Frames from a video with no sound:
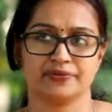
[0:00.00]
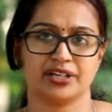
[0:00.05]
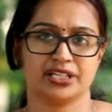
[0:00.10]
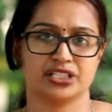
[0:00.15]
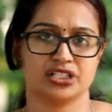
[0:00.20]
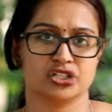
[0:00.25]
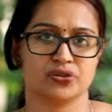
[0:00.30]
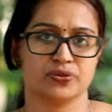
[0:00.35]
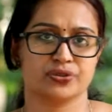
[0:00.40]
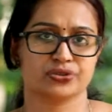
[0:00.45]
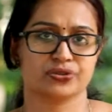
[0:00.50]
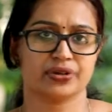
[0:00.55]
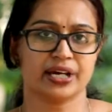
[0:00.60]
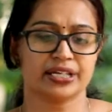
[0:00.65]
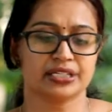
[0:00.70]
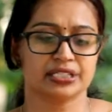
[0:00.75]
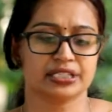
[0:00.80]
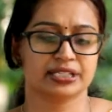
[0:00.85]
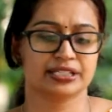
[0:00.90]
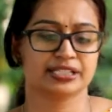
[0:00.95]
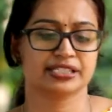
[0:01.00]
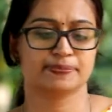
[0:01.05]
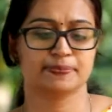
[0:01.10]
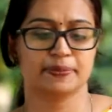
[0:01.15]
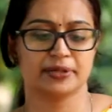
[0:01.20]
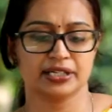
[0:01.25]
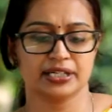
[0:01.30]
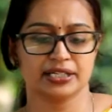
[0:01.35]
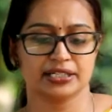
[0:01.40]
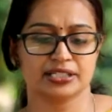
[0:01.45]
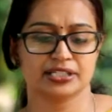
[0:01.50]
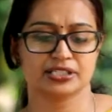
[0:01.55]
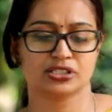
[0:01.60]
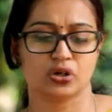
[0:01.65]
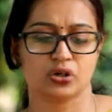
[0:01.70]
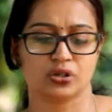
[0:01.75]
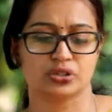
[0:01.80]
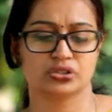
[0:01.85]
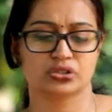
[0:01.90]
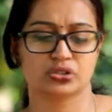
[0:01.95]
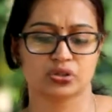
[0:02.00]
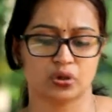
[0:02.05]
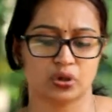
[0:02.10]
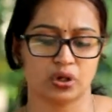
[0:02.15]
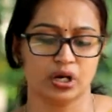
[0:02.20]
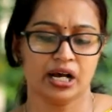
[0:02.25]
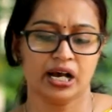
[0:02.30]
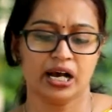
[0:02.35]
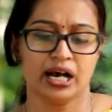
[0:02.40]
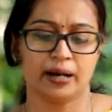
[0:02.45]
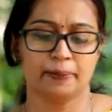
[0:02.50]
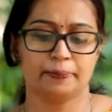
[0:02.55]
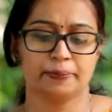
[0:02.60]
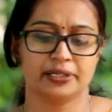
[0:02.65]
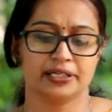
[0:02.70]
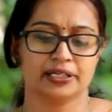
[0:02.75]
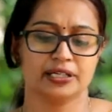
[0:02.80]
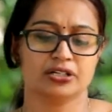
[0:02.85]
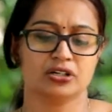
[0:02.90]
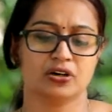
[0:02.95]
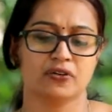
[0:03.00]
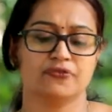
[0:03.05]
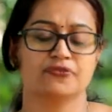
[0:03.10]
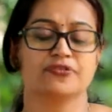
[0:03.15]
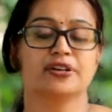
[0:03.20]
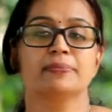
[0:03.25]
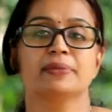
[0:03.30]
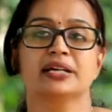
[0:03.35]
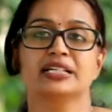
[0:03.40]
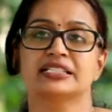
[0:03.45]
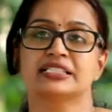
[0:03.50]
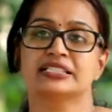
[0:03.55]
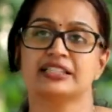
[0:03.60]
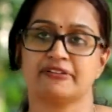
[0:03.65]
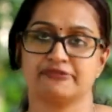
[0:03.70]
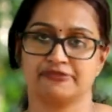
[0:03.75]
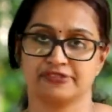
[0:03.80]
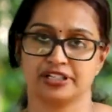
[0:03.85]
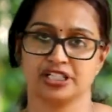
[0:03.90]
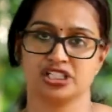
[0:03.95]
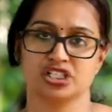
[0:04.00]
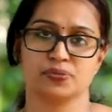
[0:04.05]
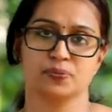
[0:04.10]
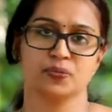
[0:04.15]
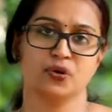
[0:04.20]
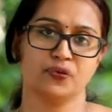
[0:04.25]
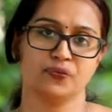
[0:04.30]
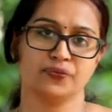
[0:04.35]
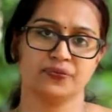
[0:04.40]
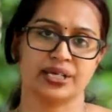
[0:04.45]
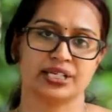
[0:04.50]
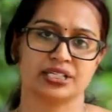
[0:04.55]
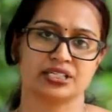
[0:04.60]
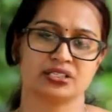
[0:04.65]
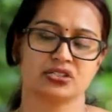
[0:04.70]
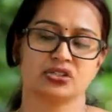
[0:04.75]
when she was writing, this period is also a period of women's suffrage movement.